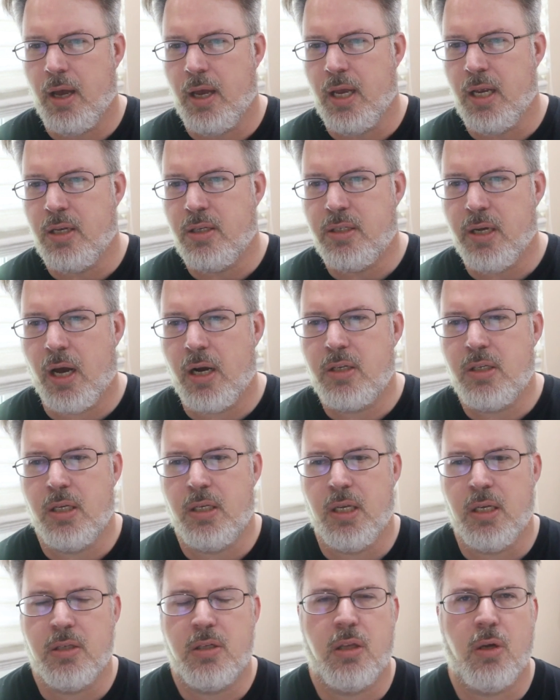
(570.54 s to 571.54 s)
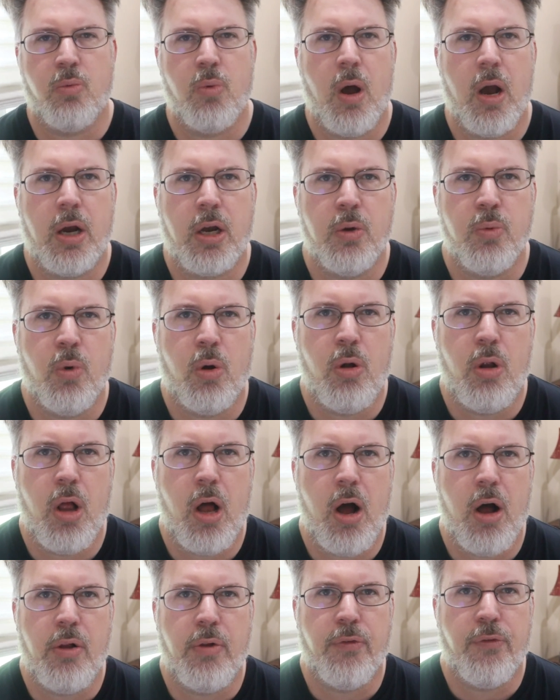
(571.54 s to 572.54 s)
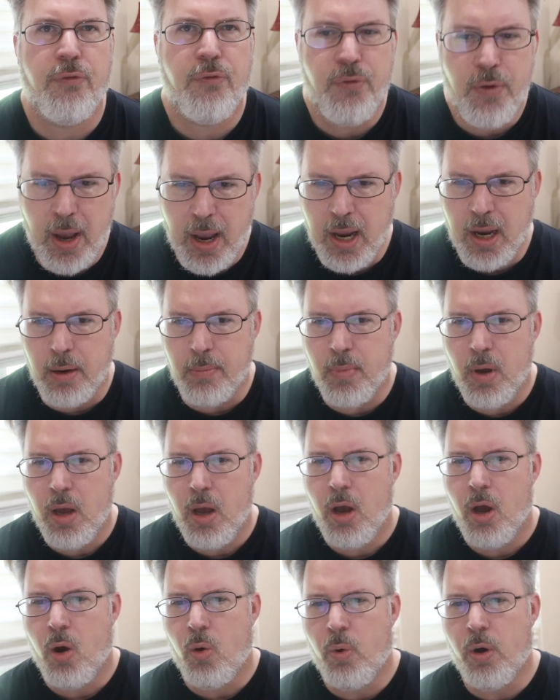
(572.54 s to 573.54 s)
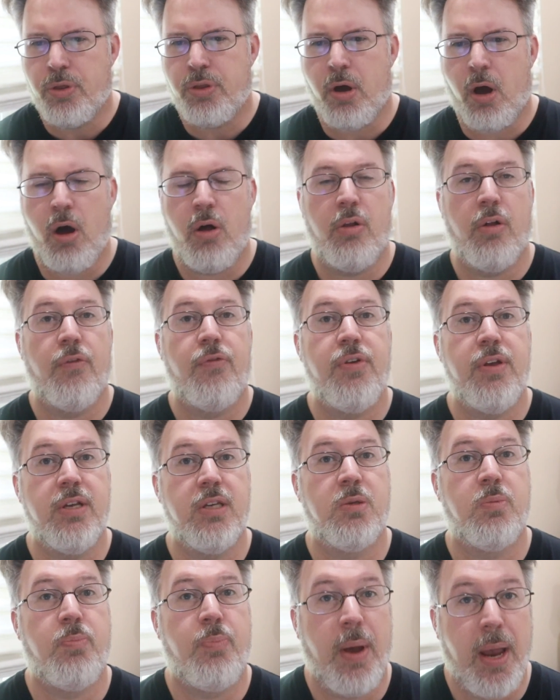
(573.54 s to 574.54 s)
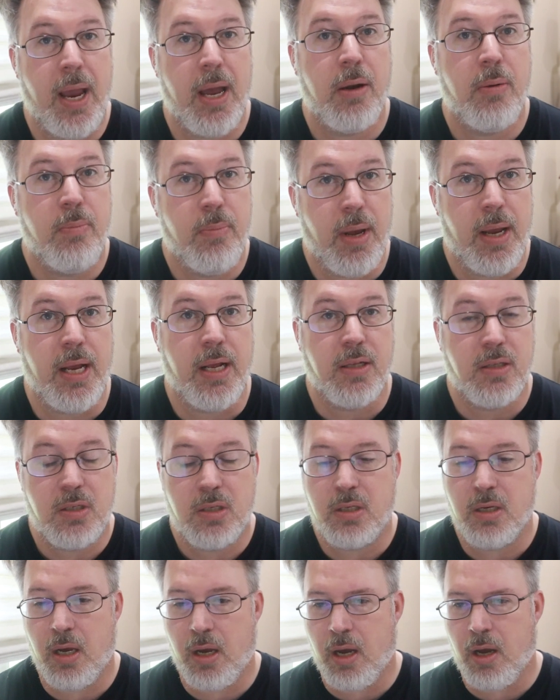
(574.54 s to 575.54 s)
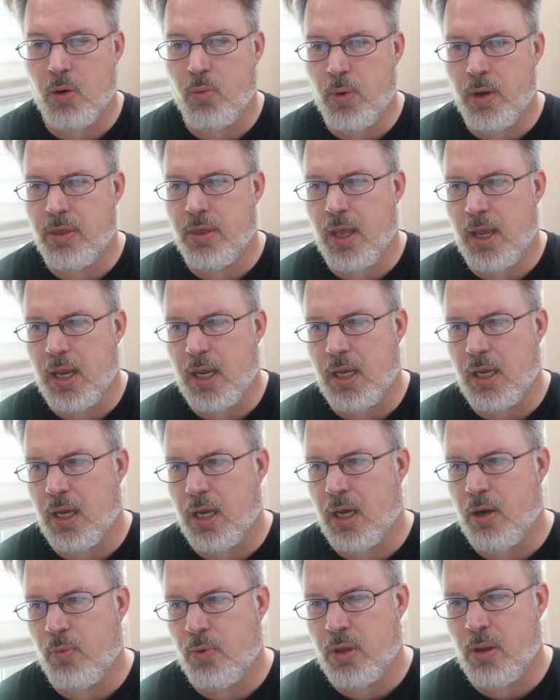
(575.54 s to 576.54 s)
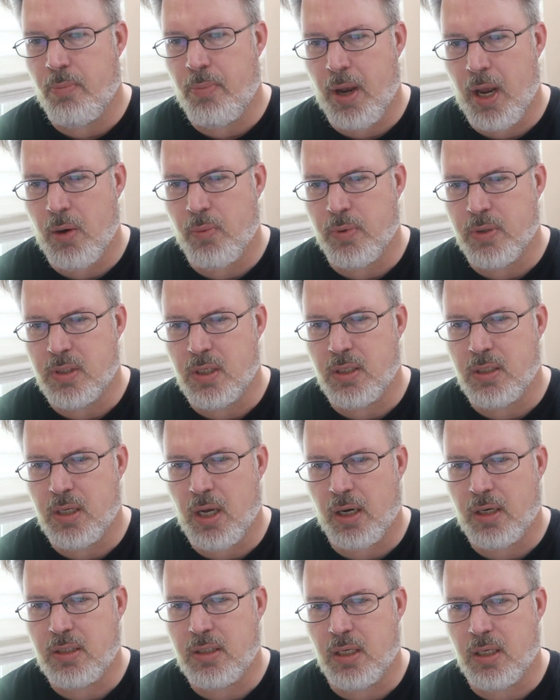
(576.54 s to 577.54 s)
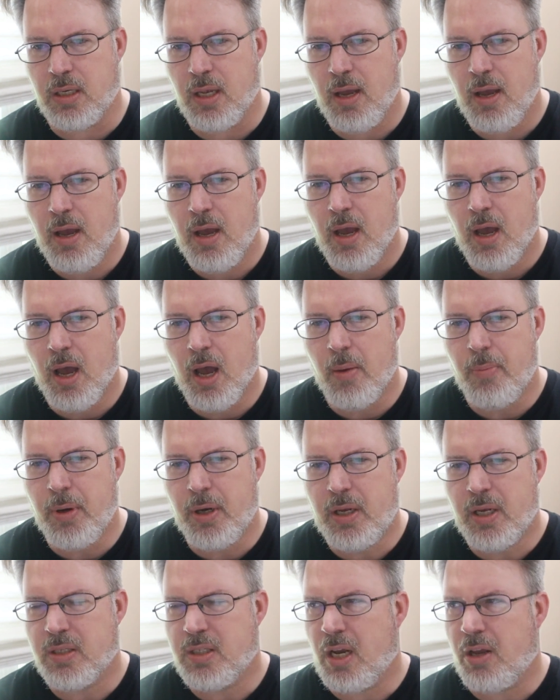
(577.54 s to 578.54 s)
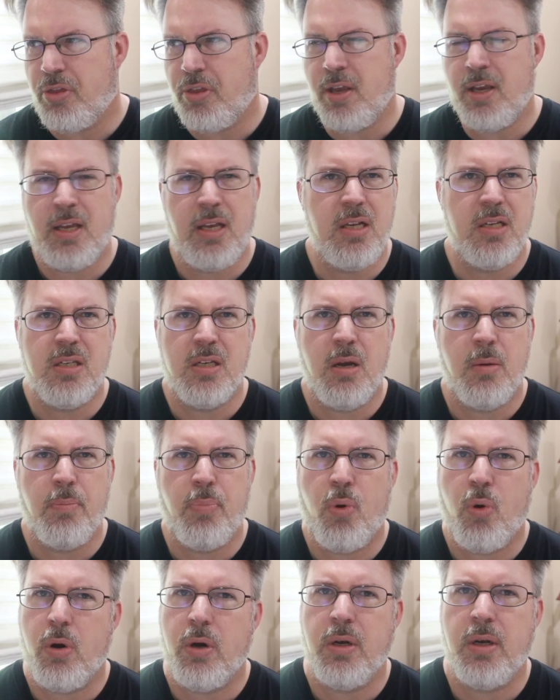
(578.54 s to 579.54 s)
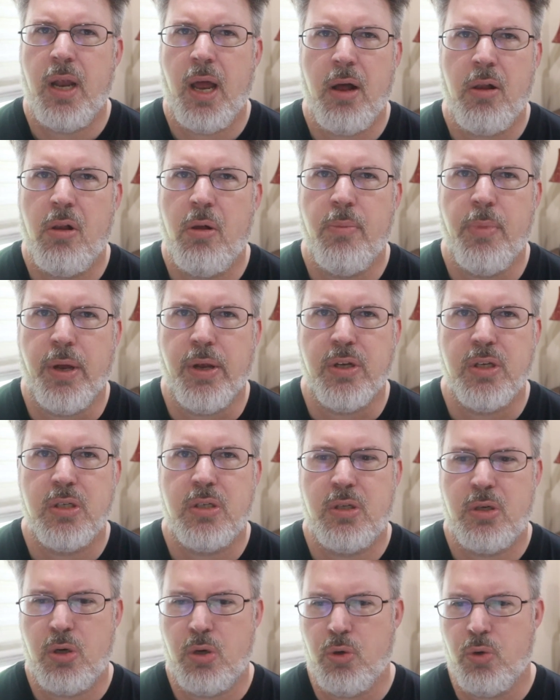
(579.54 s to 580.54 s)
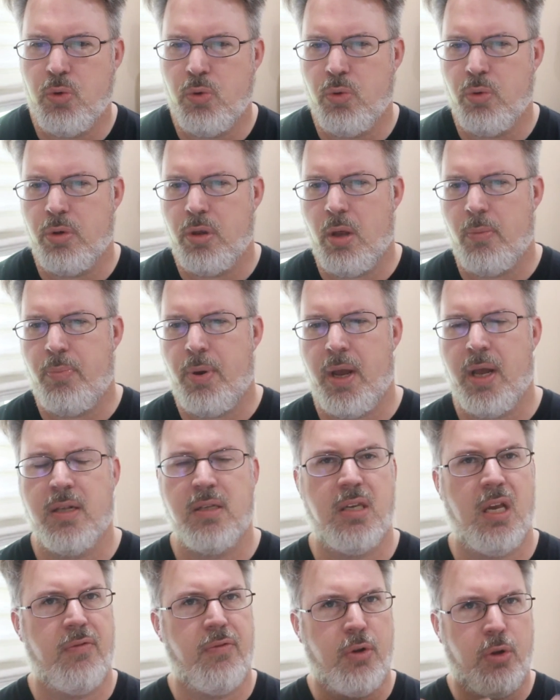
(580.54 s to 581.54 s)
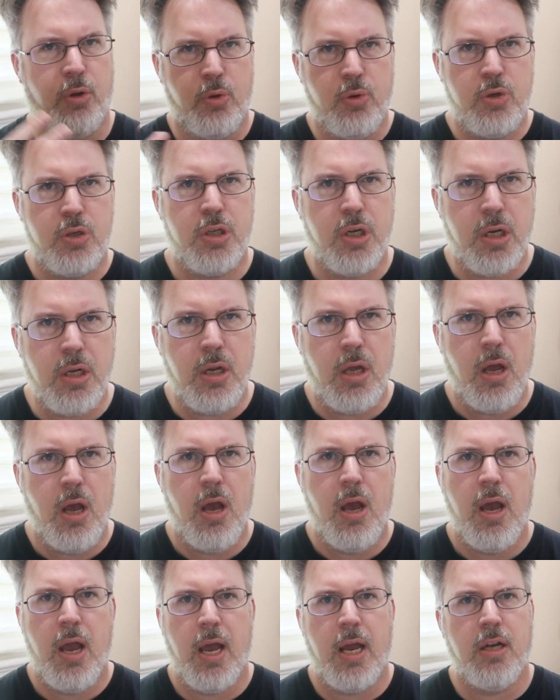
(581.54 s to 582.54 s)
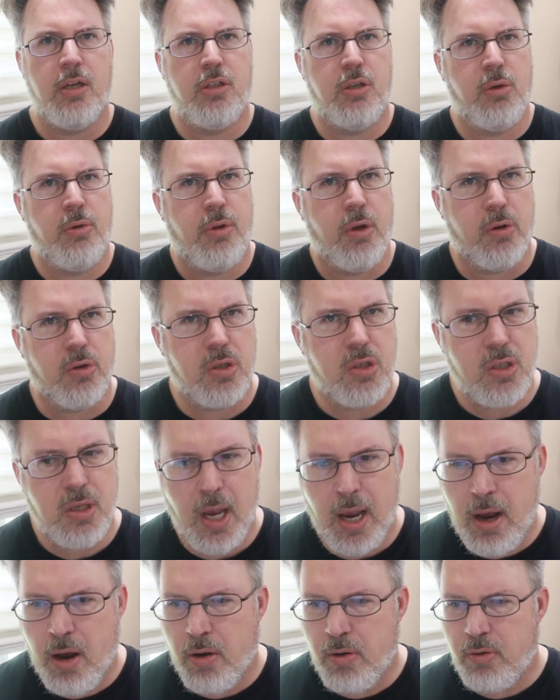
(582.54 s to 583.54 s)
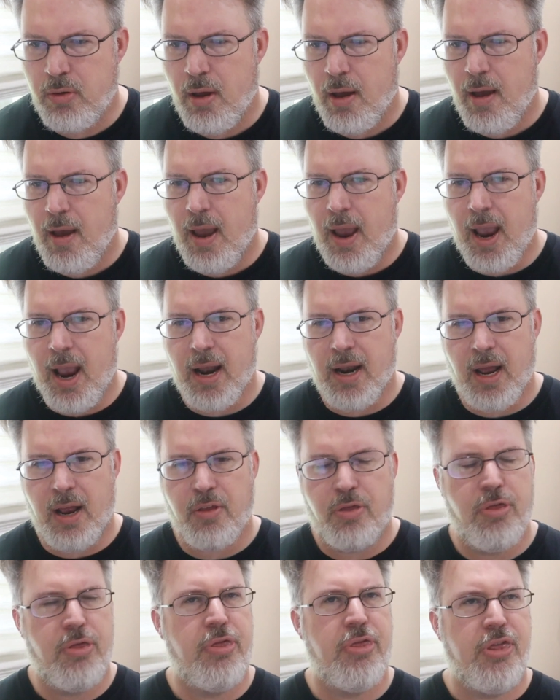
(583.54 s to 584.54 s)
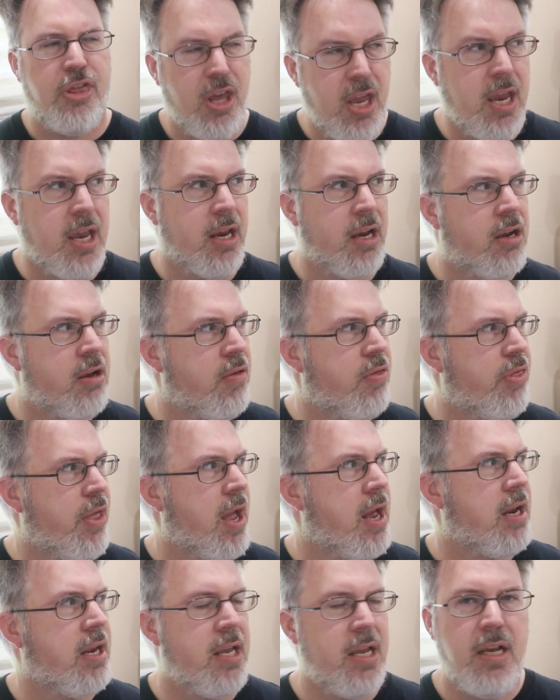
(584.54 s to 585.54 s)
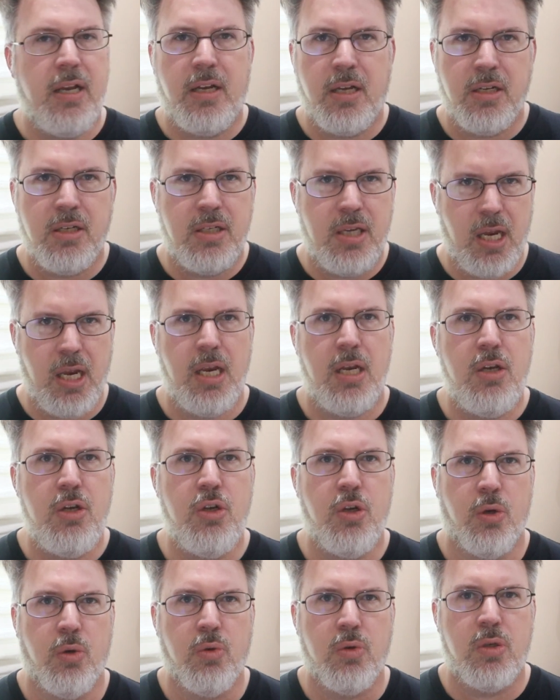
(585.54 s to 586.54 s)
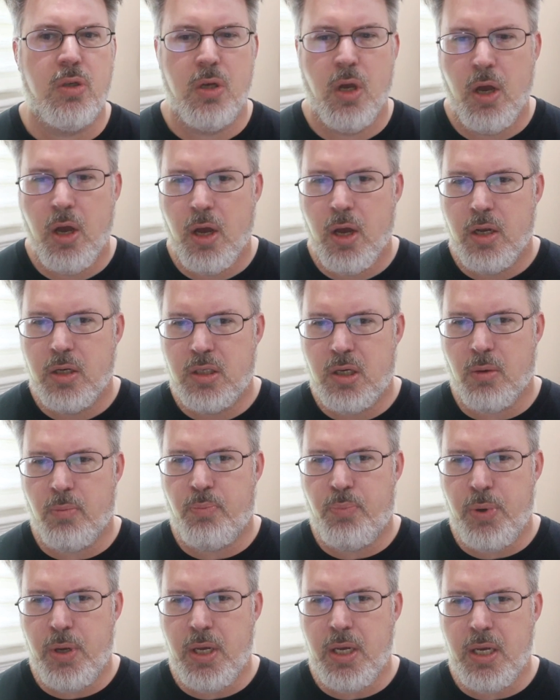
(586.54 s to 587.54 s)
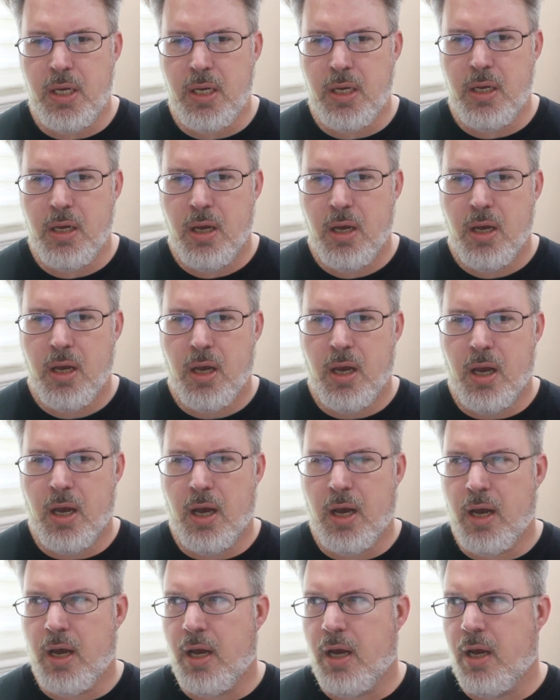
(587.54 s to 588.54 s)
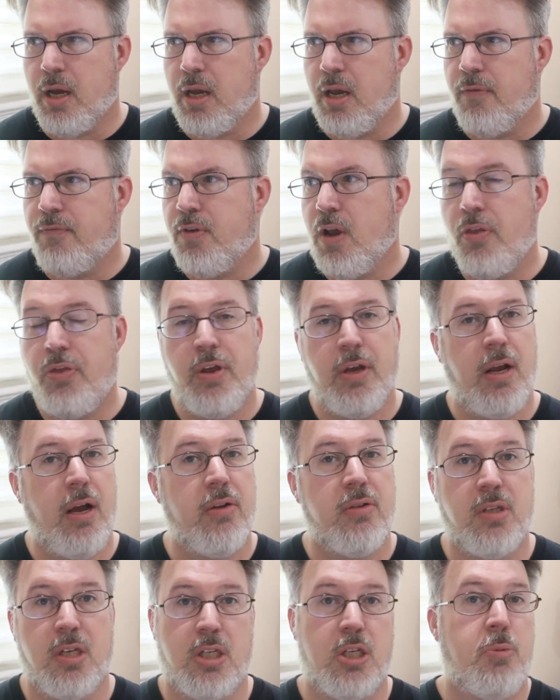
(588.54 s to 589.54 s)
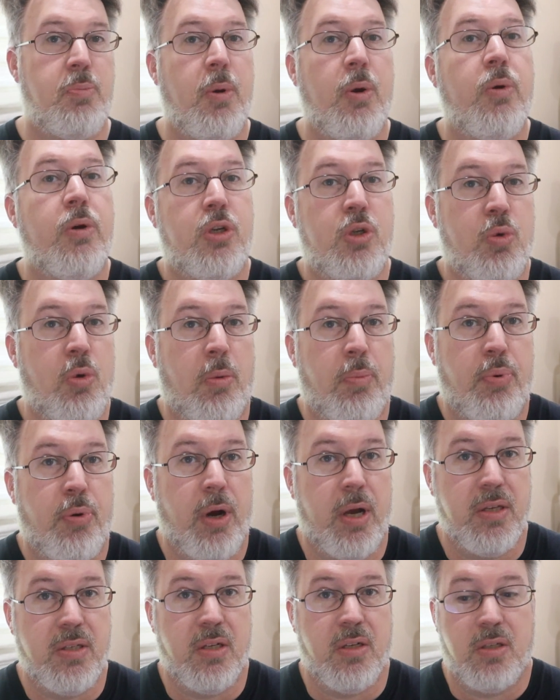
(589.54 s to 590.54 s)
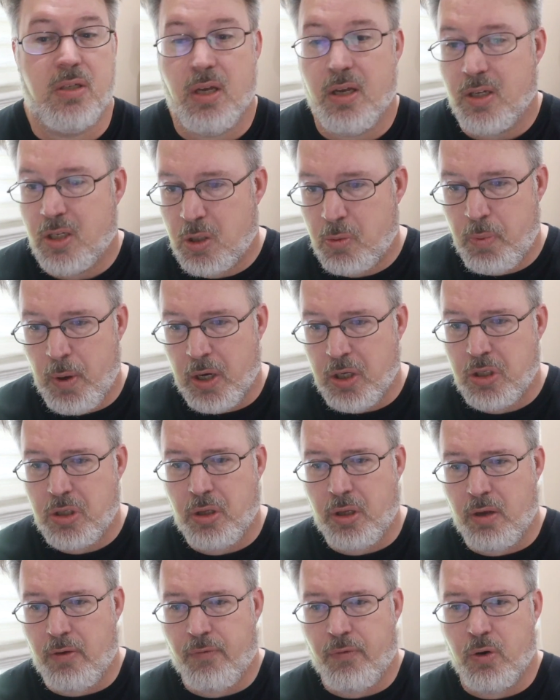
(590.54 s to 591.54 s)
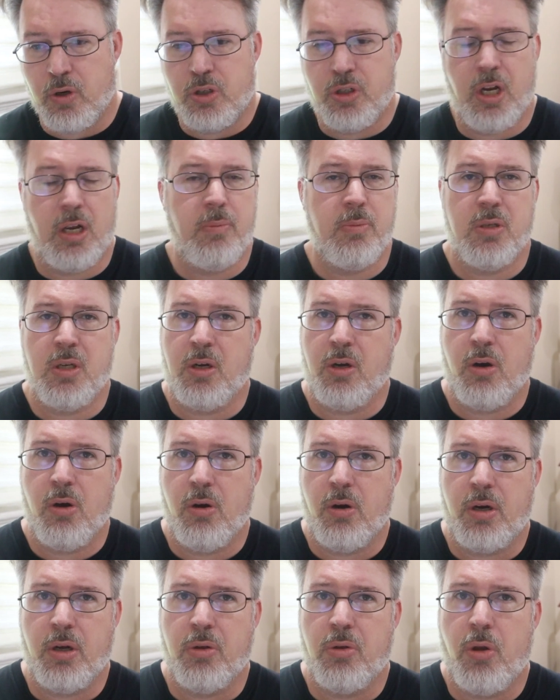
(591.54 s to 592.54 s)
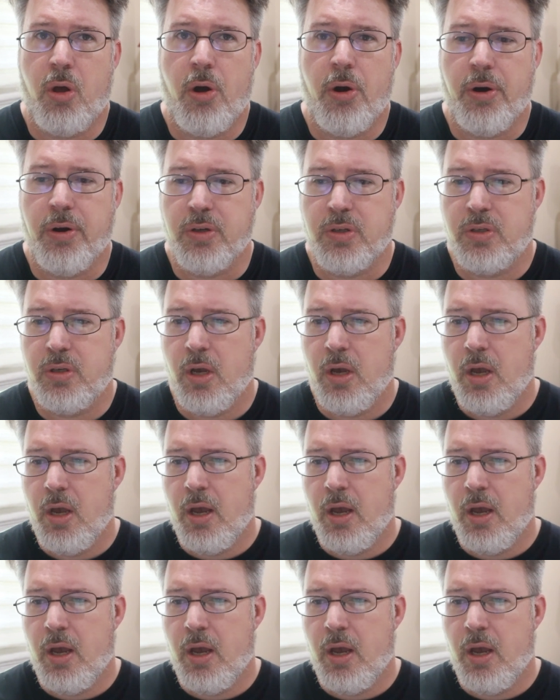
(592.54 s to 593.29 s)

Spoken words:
inducted into the Rock and Roll Hall of Fame with all of his bandmates when the band was inducted. Because I think he's an important element to the band's evolution and to their sound, and I think that he continues to be, if nothing else, a spiritual presence, especially for James and Kirk and Lars,